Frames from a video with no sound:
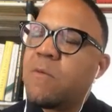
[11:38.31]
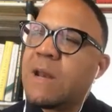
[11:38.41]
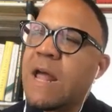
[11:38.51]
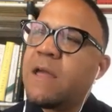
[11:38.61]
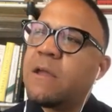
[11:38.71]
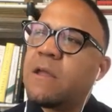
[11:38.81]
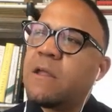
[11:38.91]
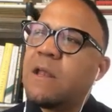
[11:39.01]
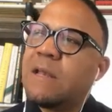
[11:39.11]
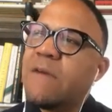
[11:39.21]
When I,
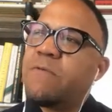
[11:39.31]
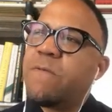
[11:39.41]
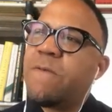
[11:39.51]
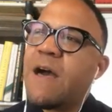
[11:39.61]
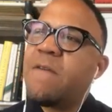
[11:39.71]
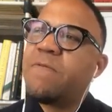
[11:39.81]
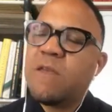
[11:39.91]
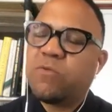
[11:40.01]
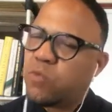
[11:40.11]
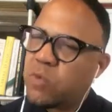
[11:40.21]
in level five,
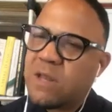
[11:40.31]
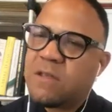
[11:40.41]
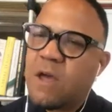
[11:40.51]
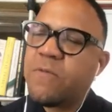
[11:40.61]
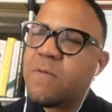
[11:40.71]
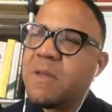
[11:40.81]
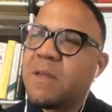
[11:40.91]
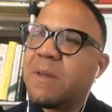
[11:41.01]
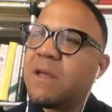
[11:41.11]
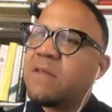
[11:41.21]
things were really tough for me
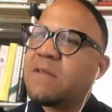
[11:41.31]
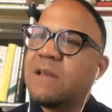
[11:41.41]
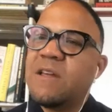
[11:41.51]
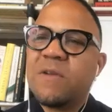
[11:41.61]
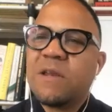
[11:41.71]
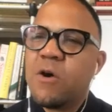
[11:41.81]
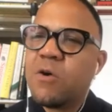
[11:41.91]
because I live alone.